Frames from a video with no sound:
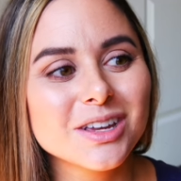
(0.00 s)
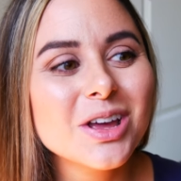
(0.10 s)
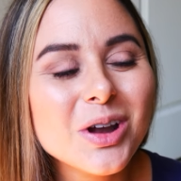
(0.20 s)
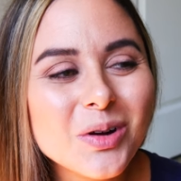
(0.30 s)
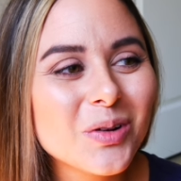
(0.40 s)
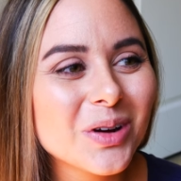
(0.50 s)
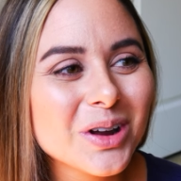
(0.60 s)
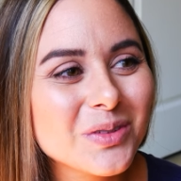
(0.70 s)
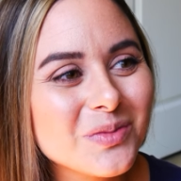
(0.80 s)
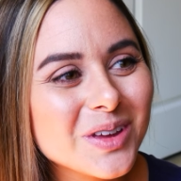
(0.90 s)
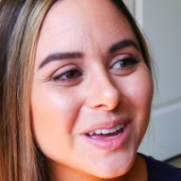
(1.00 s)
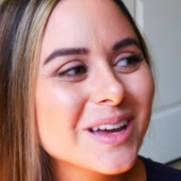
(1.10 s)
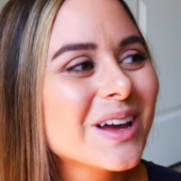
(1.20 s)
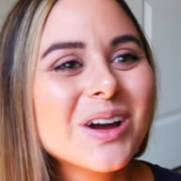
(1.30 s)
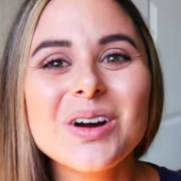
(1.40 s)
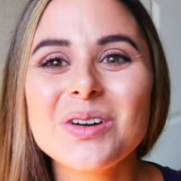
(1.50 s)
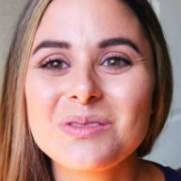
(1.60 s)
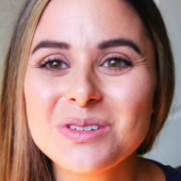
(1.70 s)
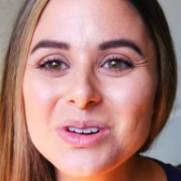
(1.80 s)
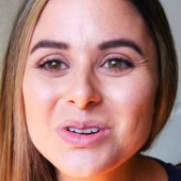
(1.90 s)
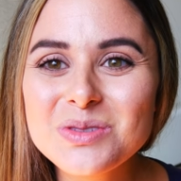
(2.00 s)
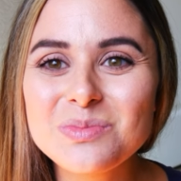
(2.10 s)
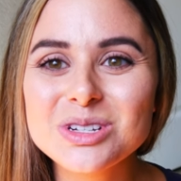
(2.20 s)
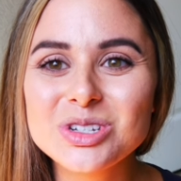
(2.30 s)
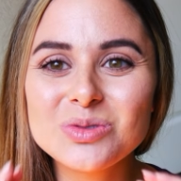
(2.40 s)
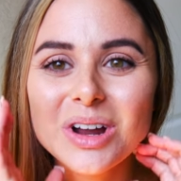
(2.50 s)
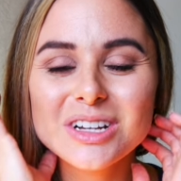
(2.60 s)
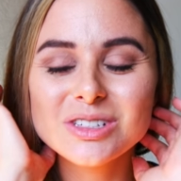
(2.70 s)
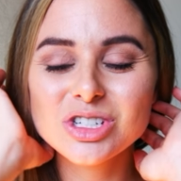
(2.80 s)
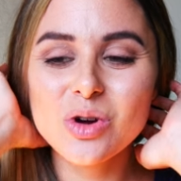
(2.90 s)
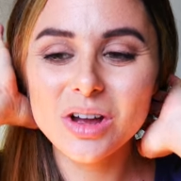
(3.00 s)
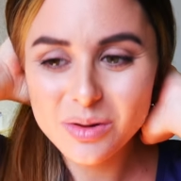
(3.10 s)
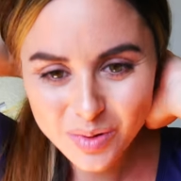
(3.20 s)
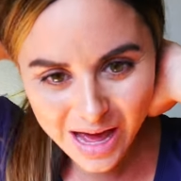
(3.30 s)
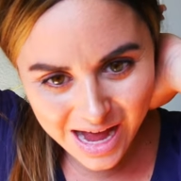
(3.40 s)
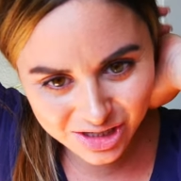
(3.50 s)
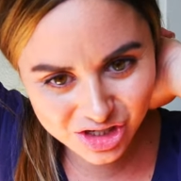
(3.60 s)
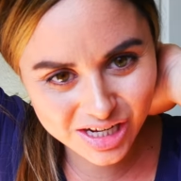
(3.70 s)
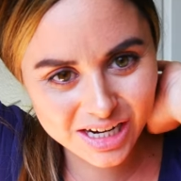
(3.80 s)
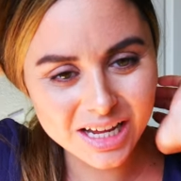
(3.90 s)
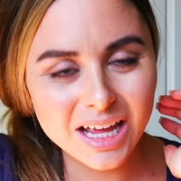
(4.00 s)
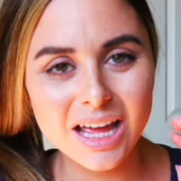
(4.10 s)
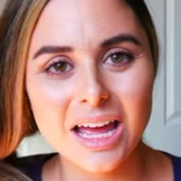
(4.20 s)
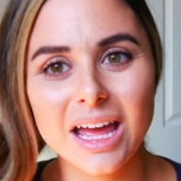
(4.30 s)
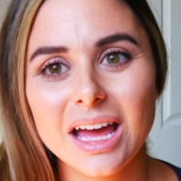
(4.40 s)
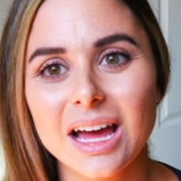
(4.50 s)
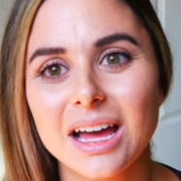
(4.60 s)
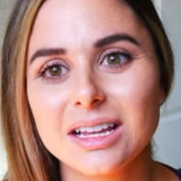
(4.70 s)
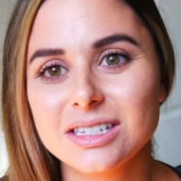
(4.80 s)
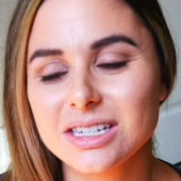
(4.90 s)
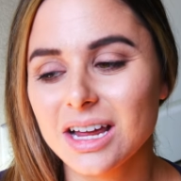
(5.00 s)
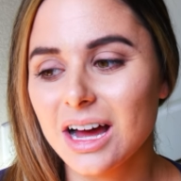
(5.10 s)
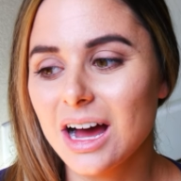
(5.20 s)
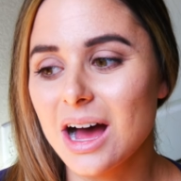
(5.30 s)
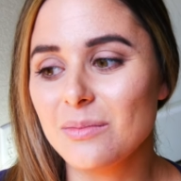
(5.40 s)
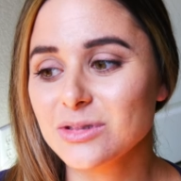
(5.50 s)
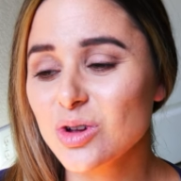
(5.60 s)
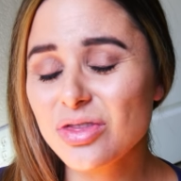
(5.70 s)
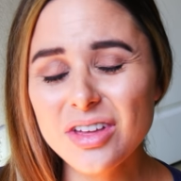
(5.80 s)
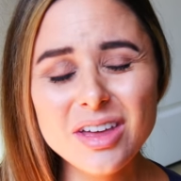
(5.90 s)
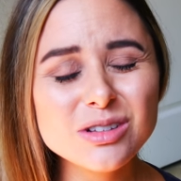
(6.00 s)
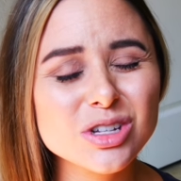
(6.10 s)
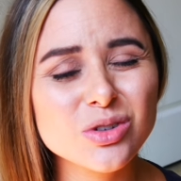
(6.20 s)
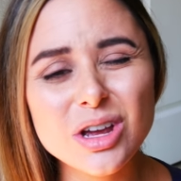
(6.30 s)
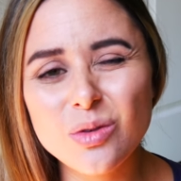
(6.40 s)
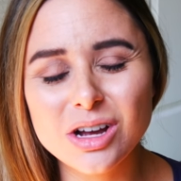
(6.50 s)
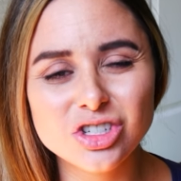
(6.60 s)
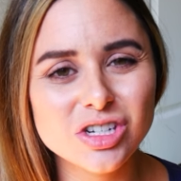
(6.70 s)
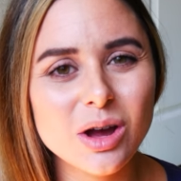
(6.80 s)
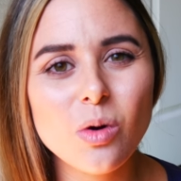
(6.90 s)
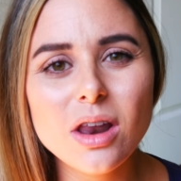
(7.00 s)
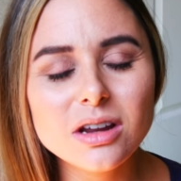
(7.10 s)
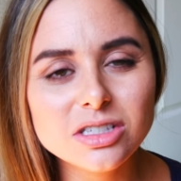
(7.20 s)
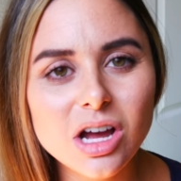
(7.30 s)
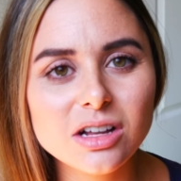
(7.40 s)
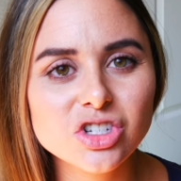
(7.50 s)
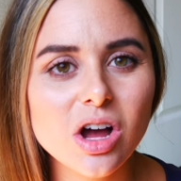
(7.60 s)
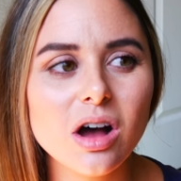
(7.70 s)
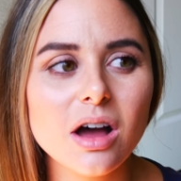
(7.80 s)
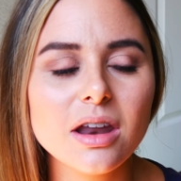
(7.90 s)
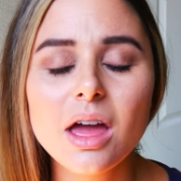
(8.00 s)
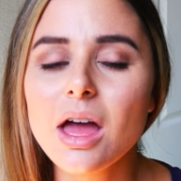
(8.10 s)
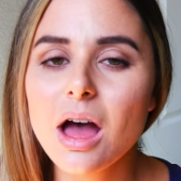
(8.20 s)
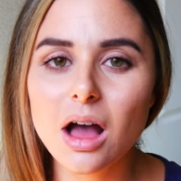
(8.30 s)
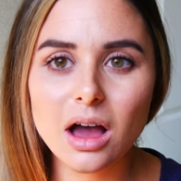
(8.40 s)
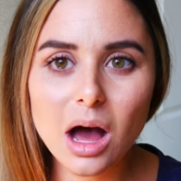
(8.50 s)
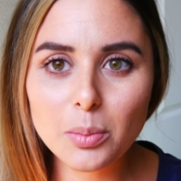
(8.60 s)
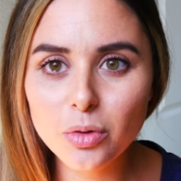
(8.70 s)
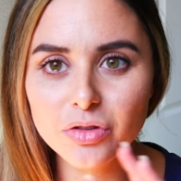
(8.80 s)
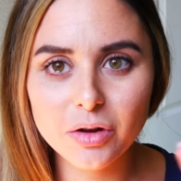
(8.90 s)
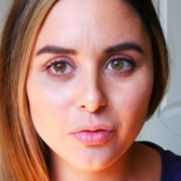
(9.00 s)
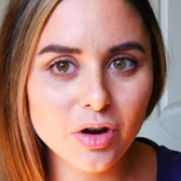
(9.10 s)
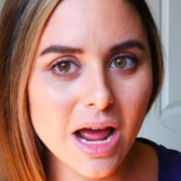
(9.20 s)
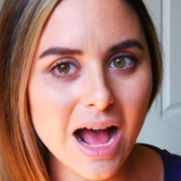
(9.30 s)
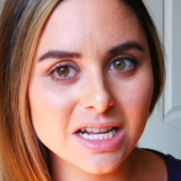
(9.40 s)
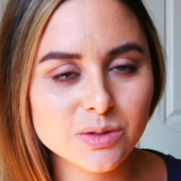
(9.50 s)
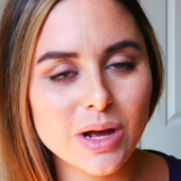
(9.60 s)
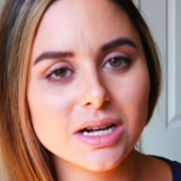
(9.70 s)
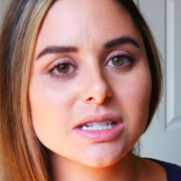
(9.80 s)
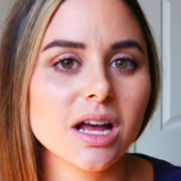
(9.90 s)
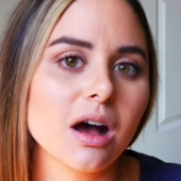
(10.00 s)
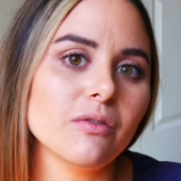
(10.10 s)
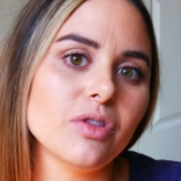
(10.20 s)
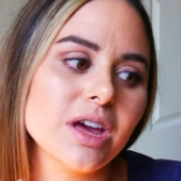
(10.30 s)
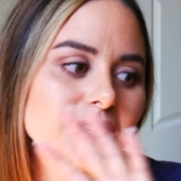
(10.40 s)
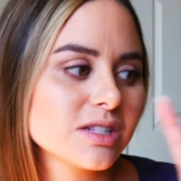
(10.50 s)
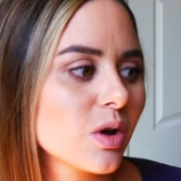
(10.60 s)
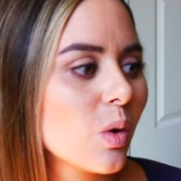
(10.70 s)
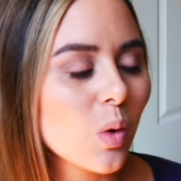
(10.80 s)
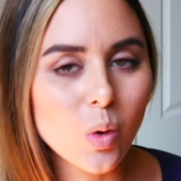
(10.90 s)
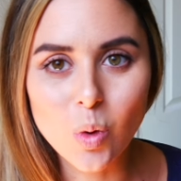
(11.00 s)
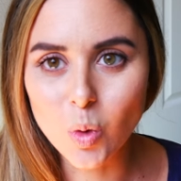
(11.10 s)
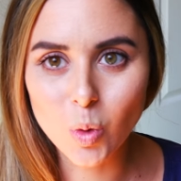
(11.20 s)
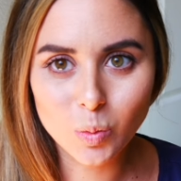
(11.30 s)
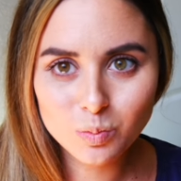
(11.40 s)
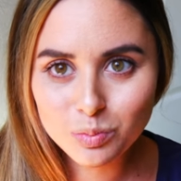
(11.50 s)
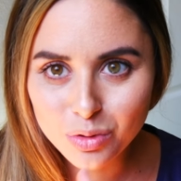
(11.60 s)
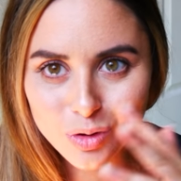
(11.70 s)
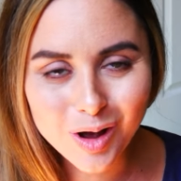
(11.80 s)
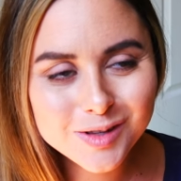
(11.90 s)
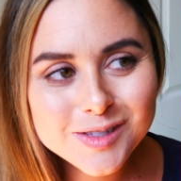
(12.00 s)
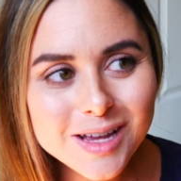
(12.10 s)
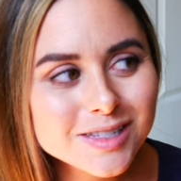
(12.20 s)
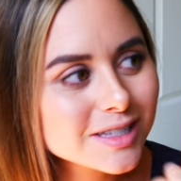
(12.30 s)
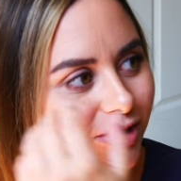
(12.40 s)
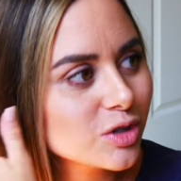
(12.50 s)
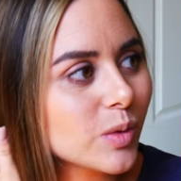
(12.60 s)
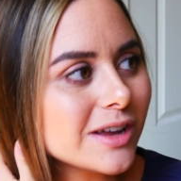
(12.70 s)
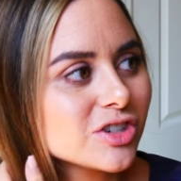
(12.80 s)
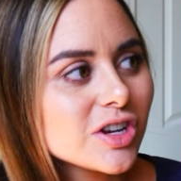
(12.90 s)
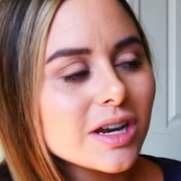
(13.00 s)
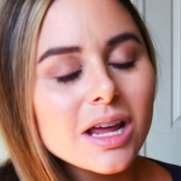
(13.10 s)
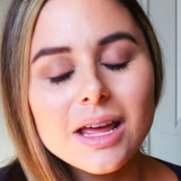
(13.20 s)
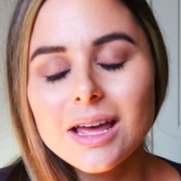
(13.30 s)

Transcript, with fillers: you don't want to be rude, but you want to show compassion. And um, so I thought that was a great question. I wanted to touch on a couple different aspects of this whole process situation.